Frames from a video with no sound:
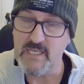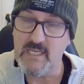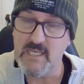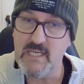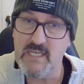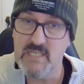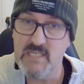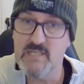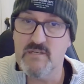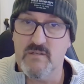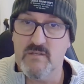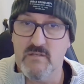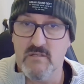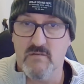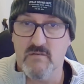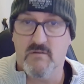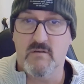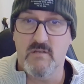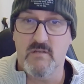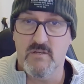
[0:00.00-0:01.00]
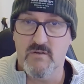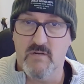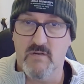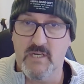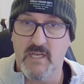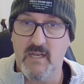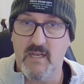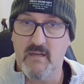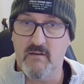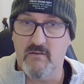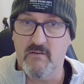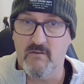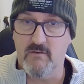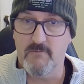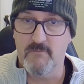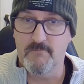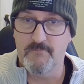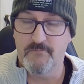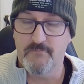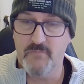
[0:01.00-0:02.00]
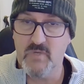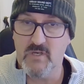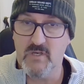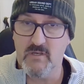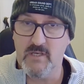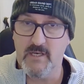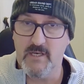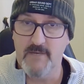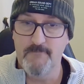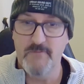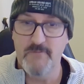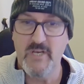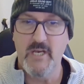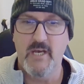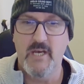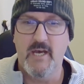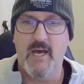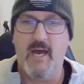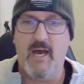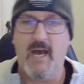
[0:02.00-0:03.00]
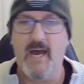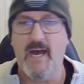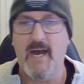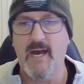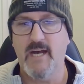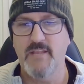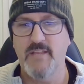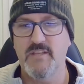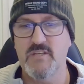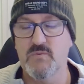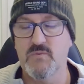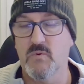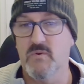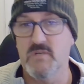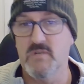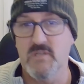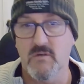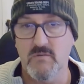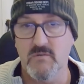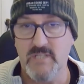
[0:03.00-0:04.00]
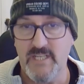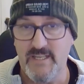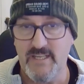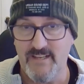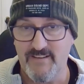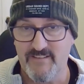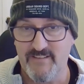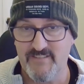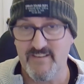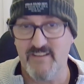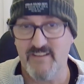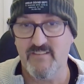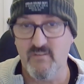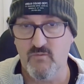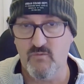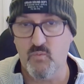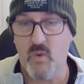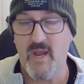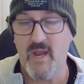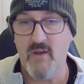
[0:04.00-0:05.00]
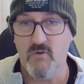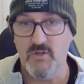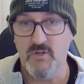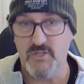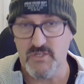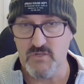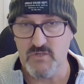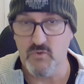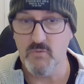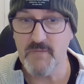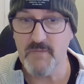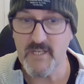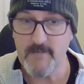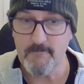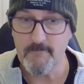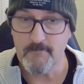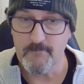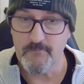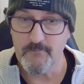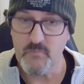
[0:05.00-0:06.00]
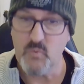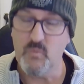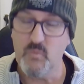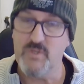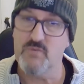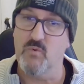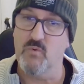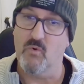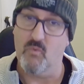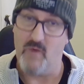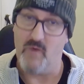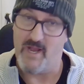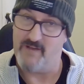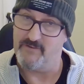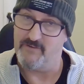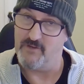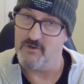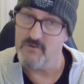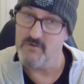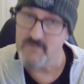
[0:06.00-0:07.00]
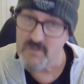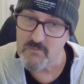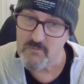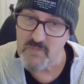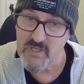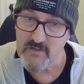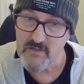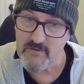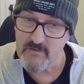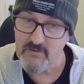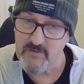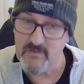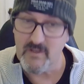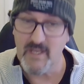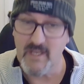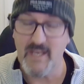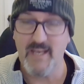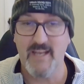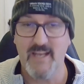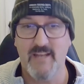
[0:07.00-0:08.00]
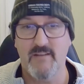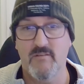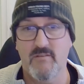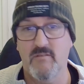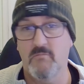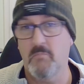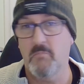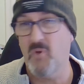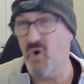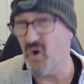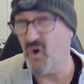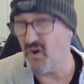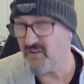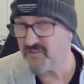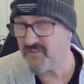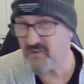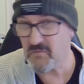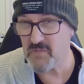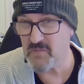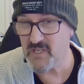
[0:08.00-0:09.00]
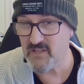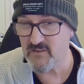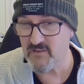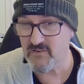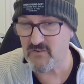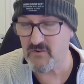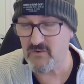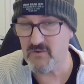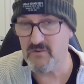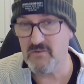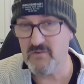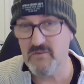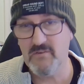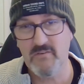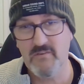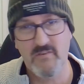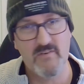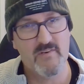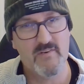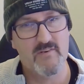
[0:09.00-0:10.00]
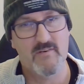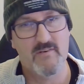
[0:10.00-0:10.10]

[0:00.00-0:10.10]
into the socket you're trying to get into, okay? This will result in excessive wear on the tool bit, which will round over the bits, and possibly the screws.